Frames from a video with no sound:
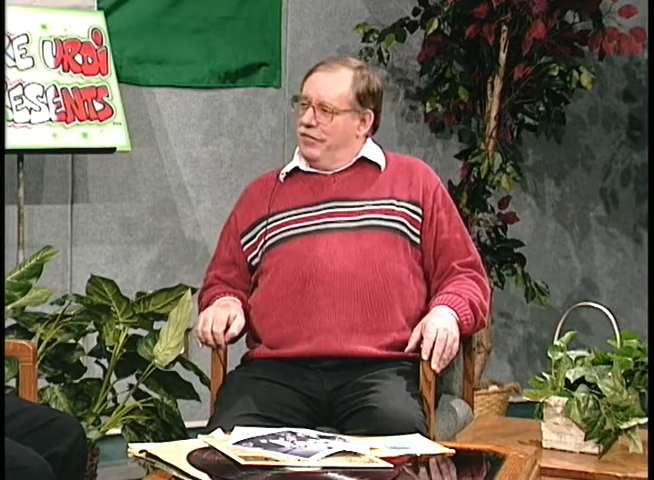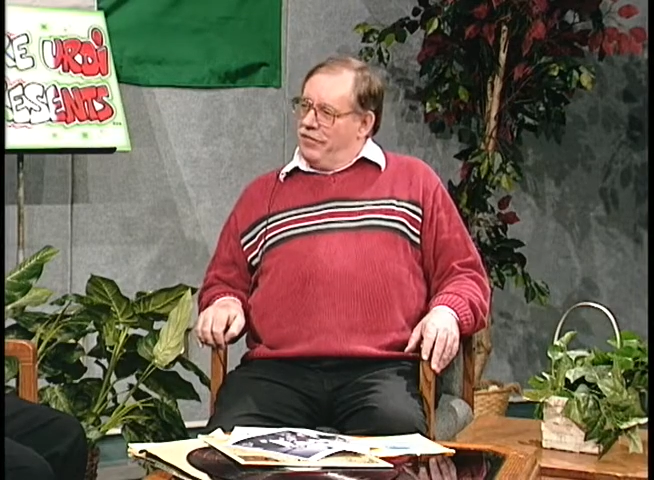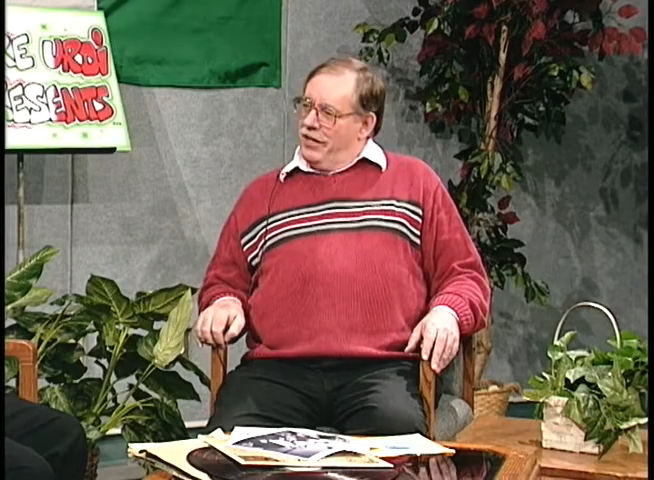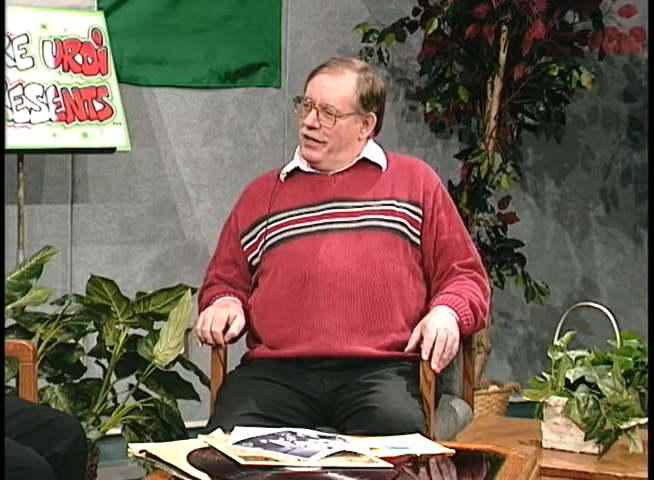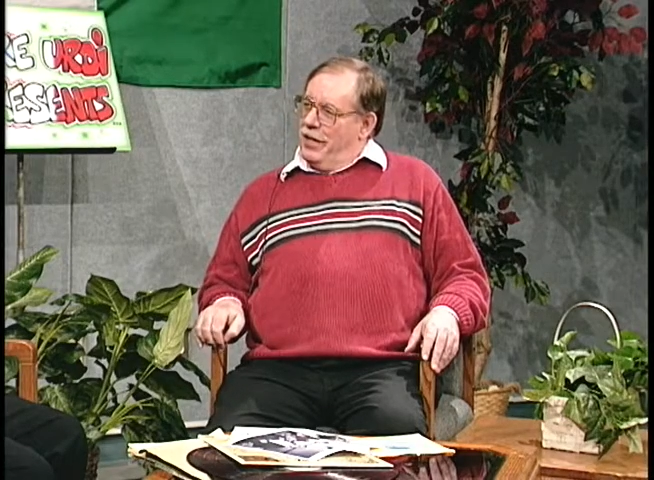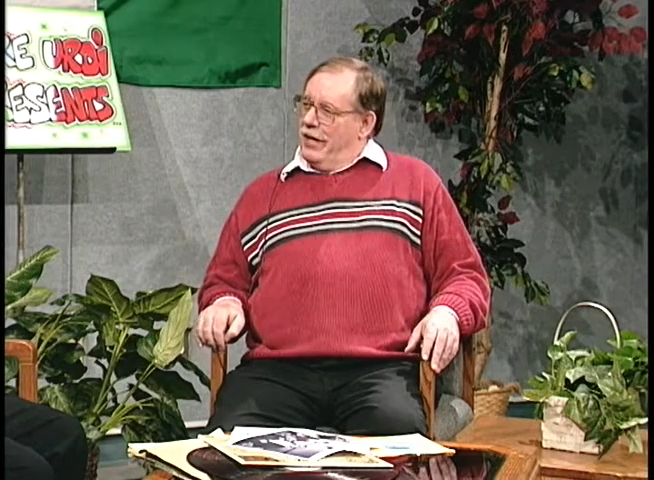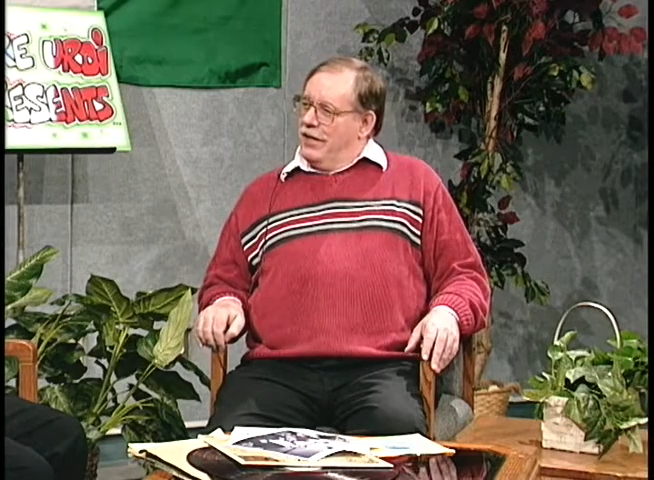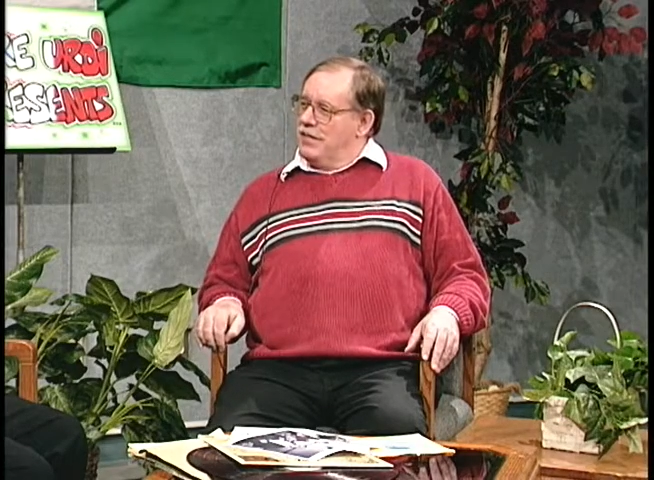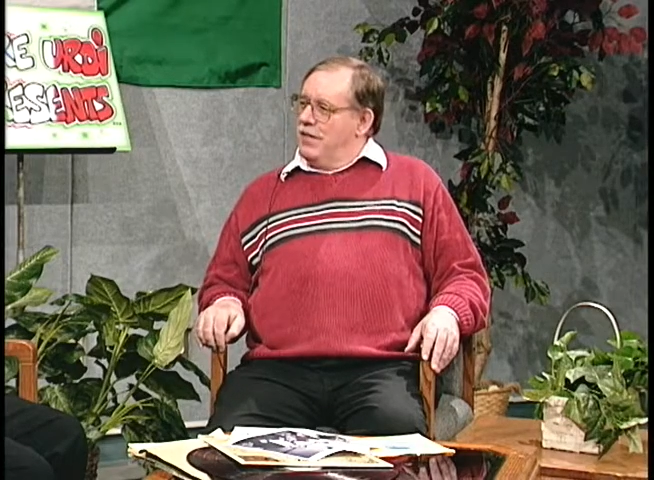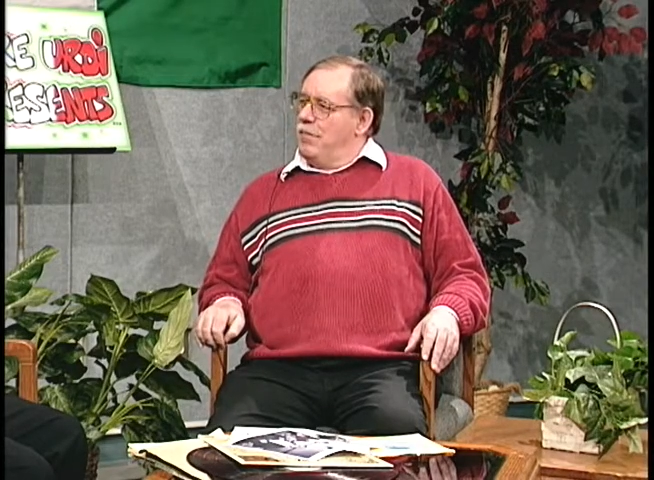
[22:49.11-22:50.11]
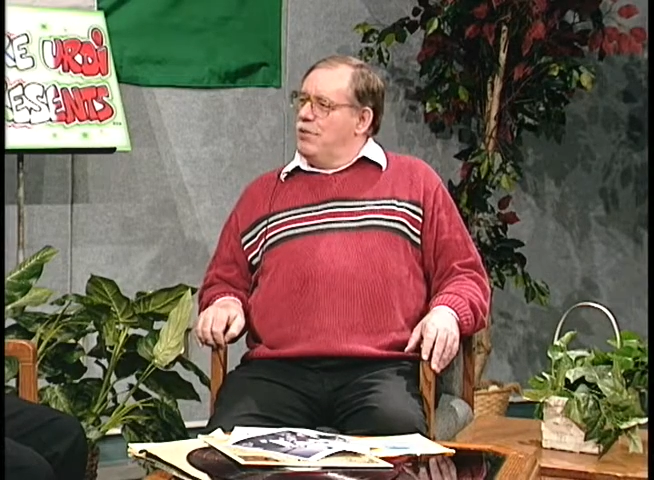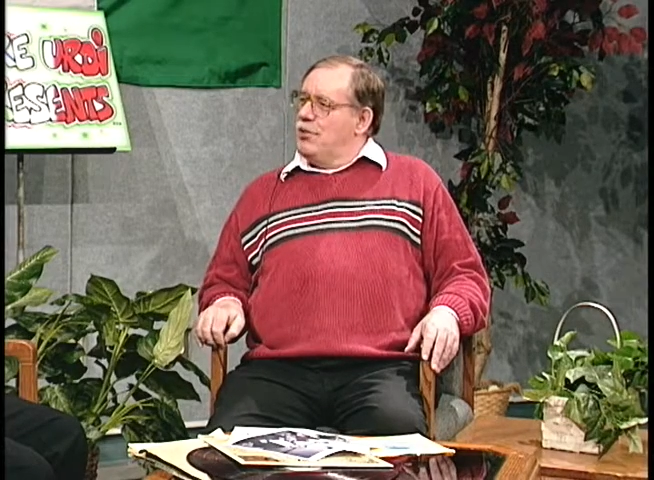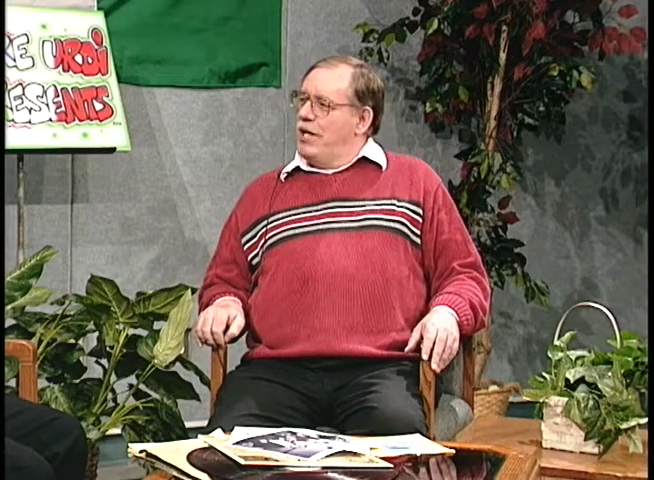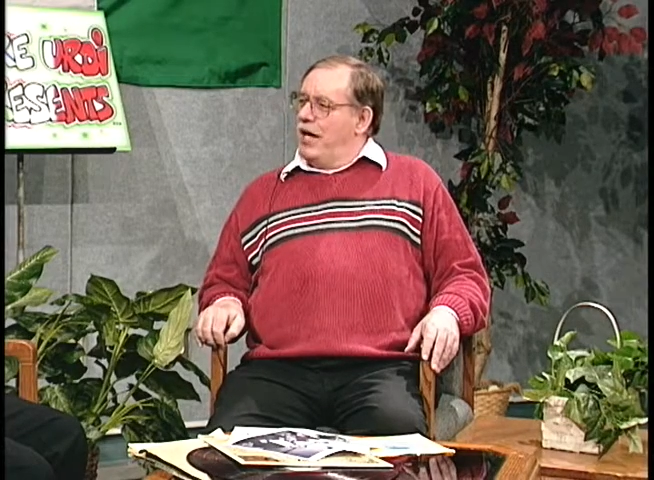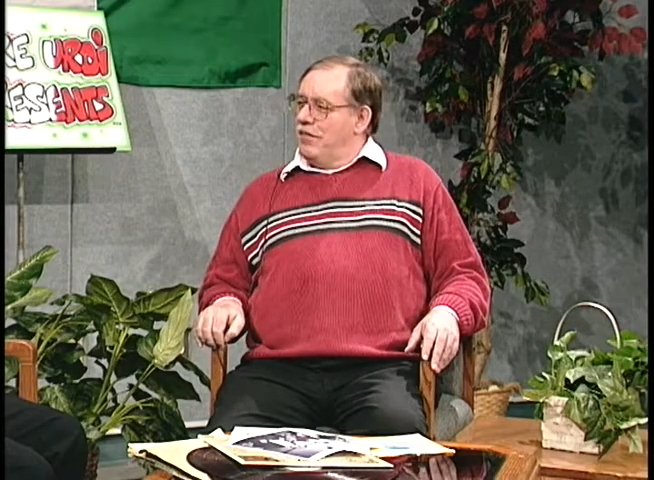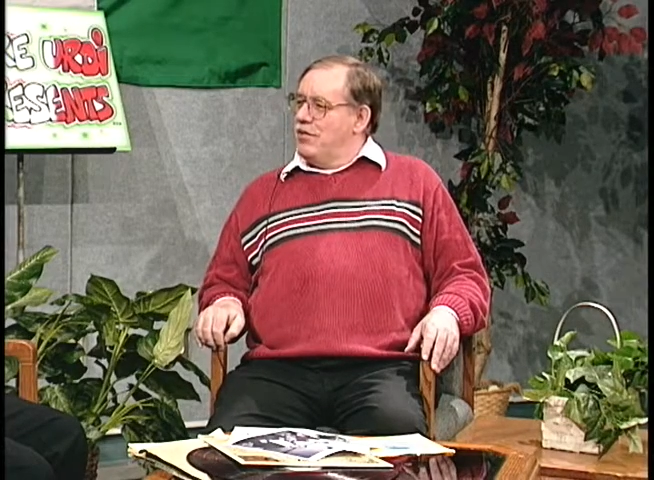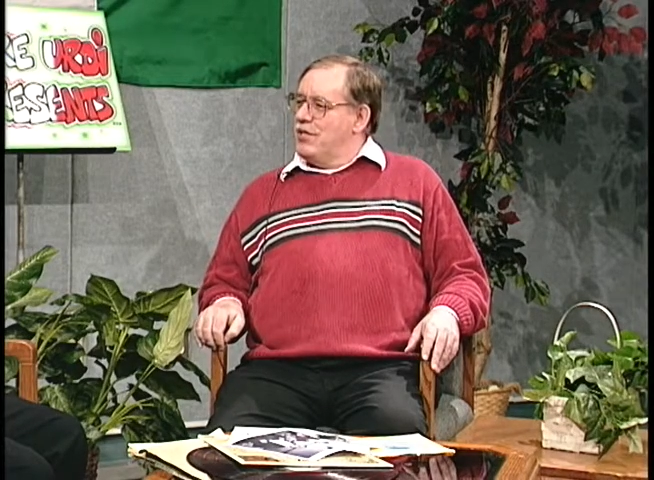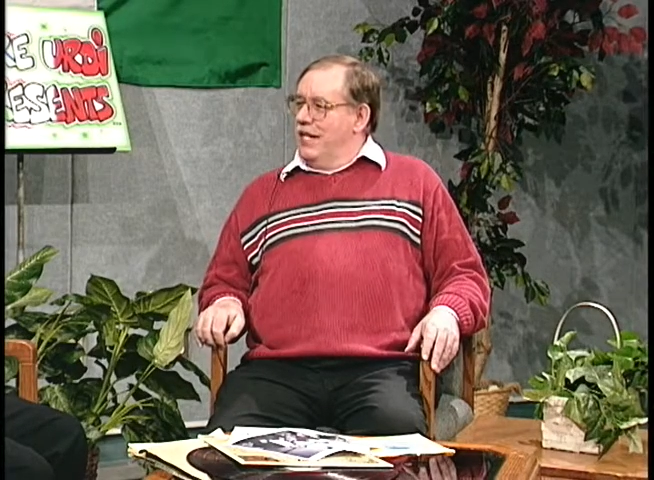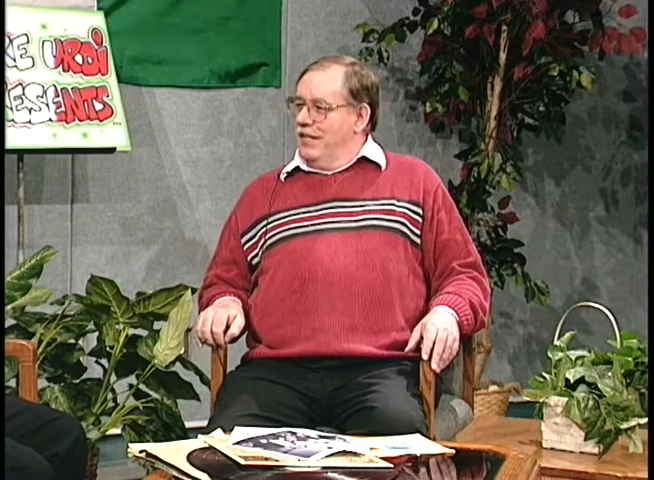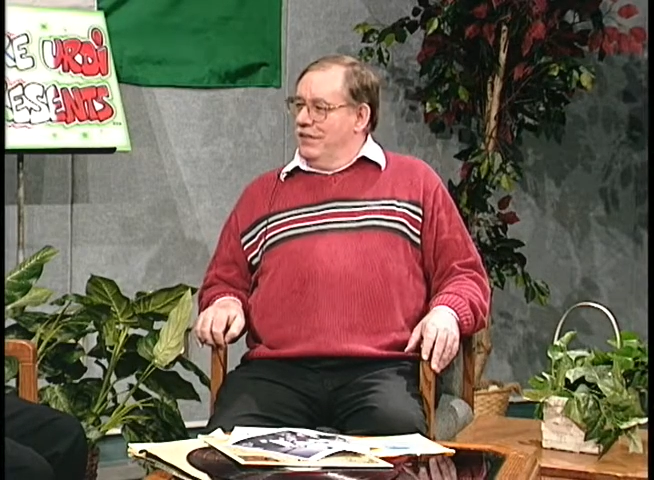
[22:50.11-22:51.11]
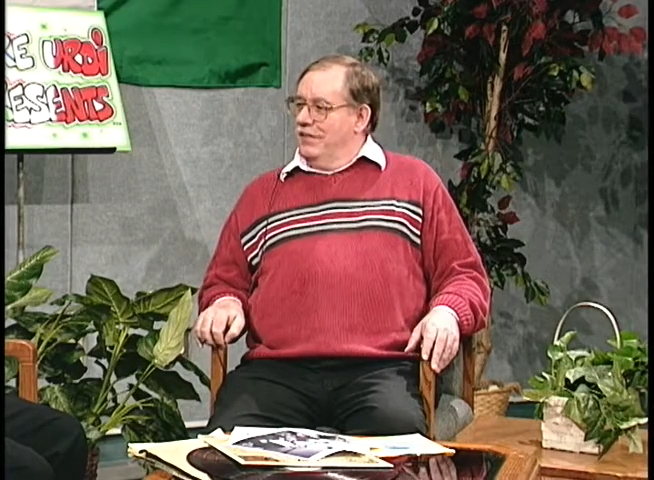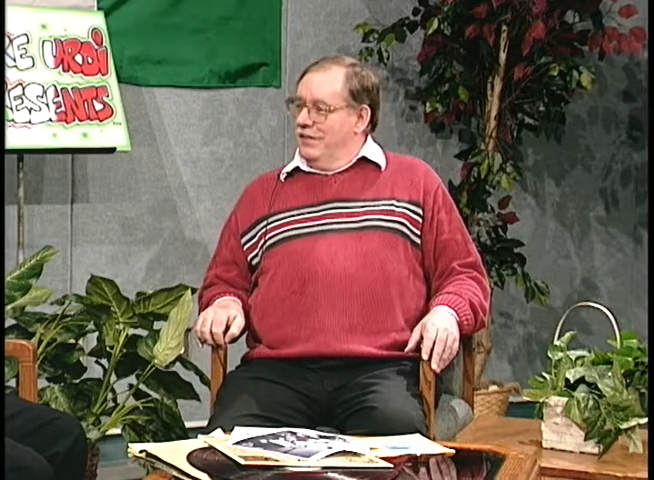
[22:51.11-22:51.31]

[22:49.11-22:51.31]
friend of mine. His name is Jack Frazina.